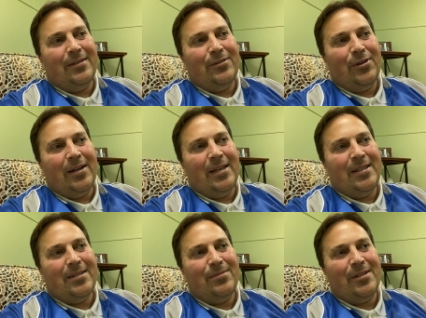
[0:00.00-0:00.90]
trying to
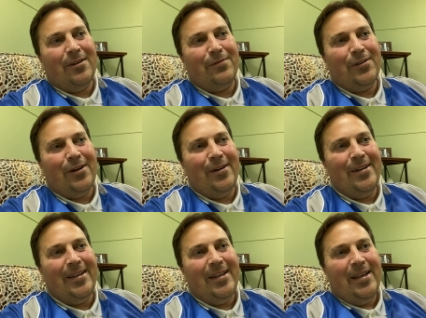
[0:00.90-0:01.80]
get some stuff
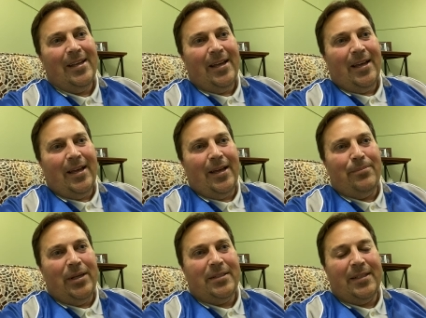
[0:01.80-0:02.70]
done,
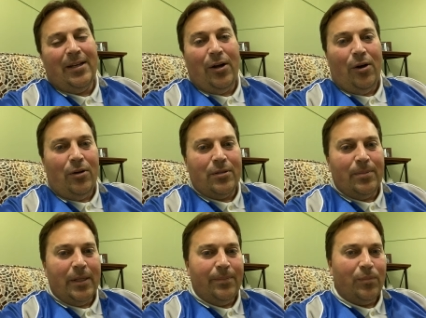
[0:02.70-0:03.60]
and Mitzi calls
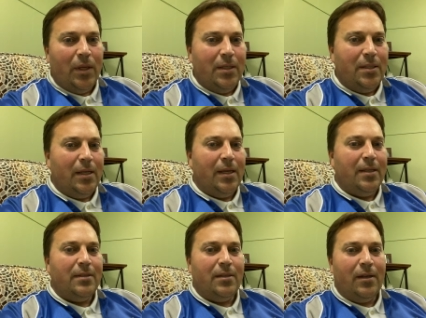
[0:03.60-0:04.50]
me and
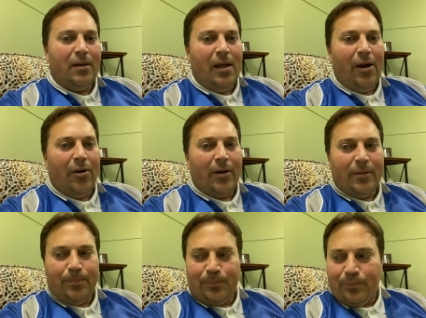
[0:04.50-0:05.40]
says,
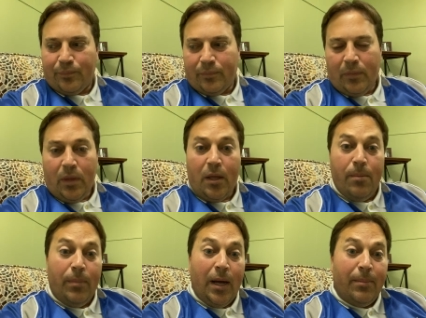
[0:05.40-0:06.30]
Eric,
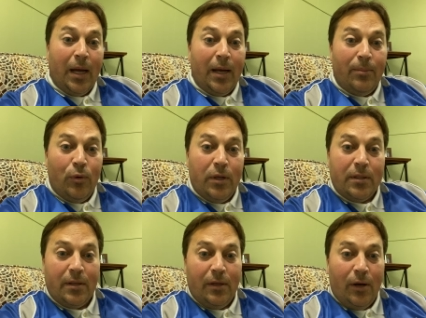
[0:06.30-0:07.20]
my mom
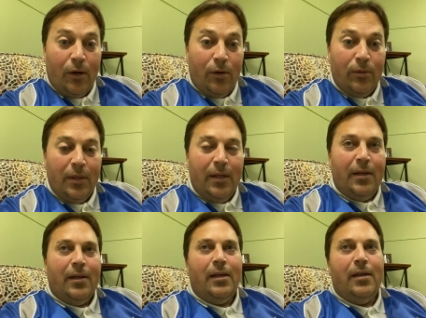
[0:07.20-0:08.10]
wants to know
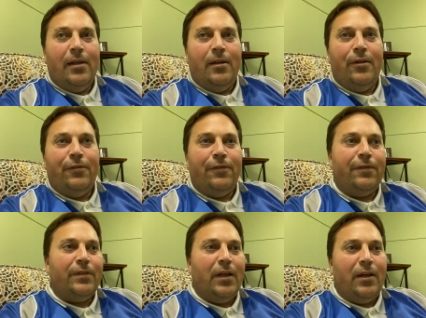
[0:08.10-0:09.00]

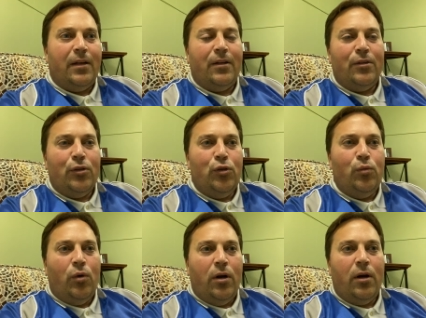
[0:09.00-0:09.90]
if
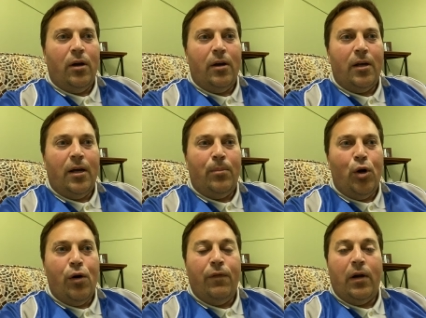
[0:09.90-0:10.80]
you want her to come
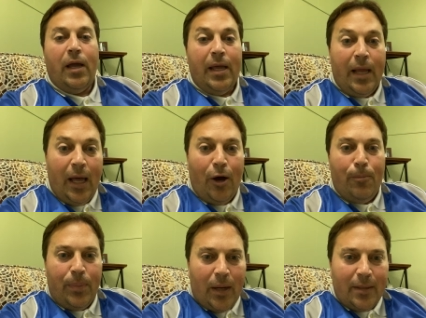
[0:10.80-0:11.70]
over and
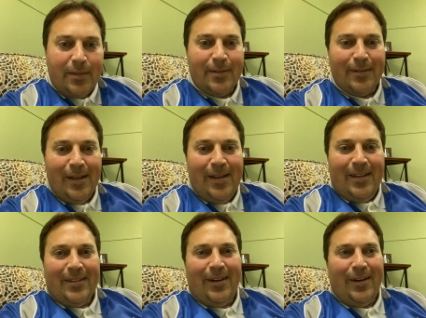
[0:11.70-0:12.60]
help us
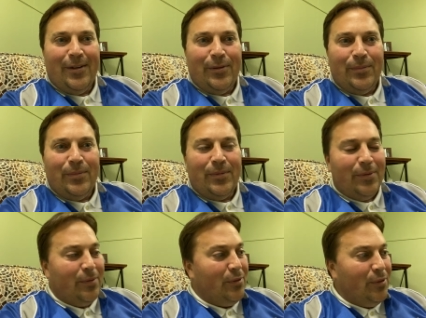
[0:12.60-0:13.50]

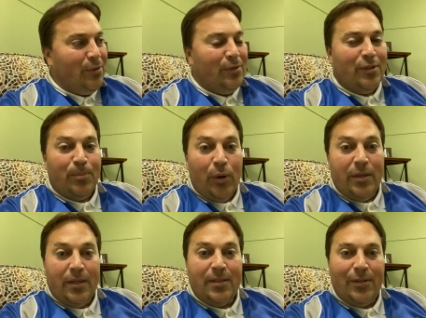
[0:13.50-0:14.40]
to
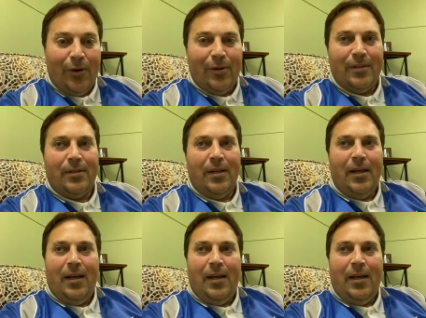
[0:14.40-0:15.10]
spread this dirt.